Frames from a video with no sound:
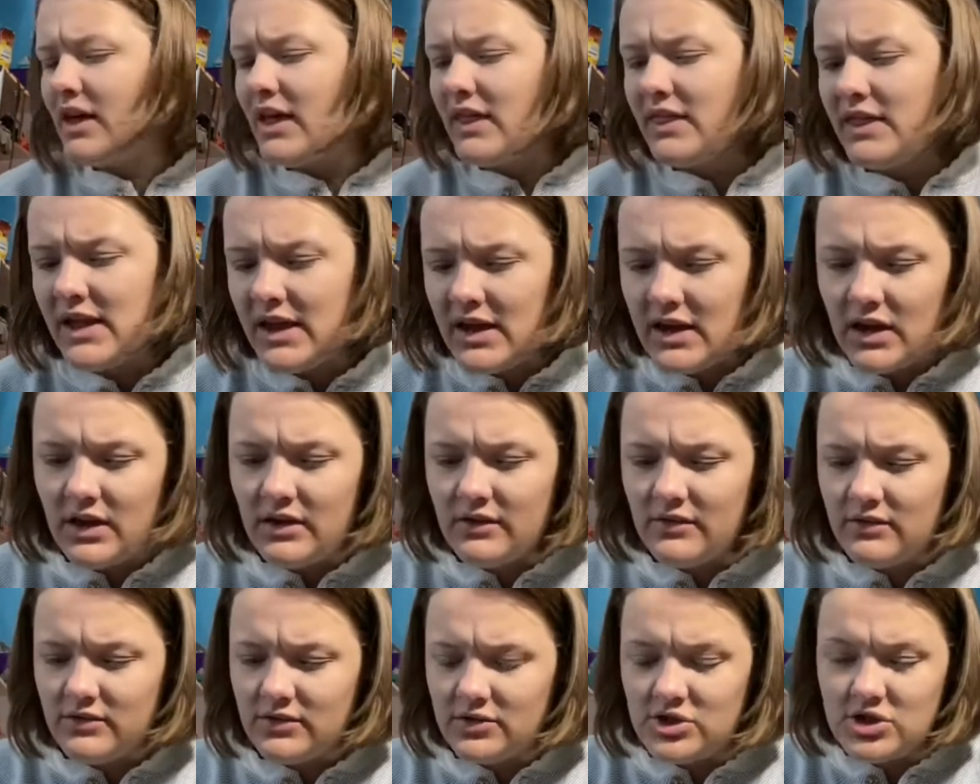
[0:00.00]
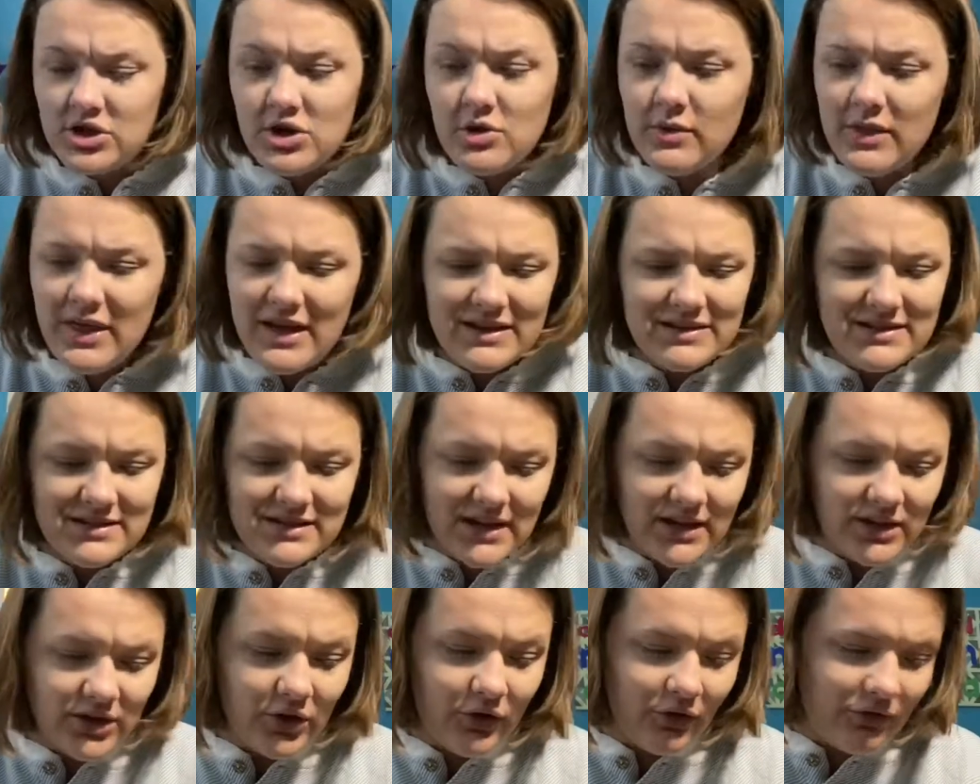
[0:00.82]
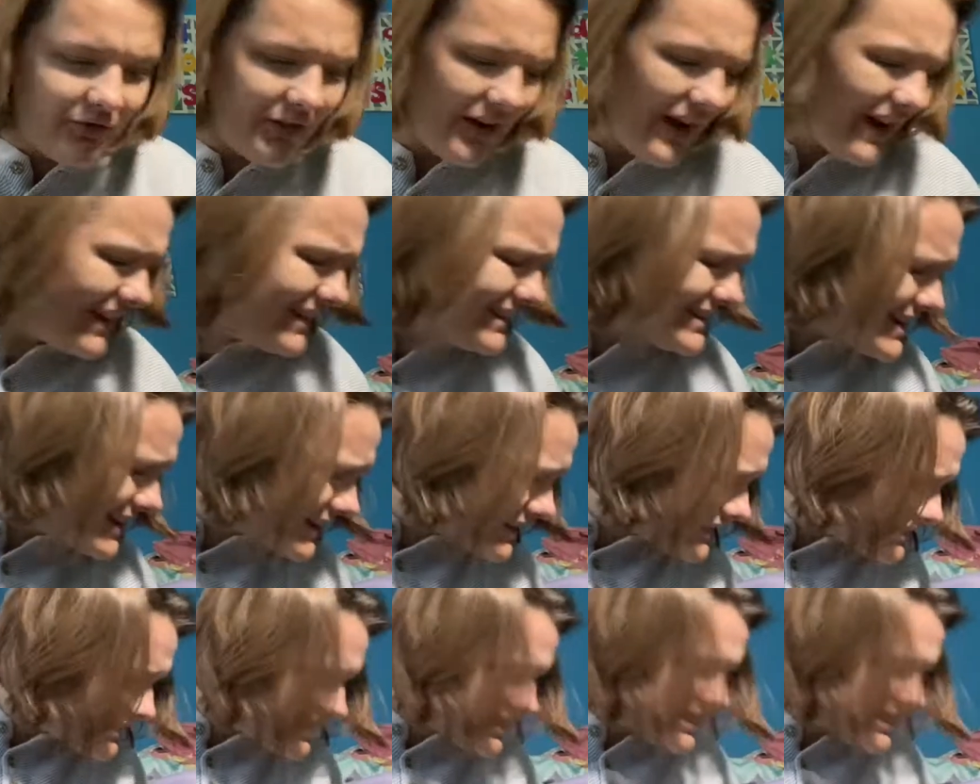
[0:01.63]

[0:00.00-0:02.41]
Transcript: then do this and you'll find it.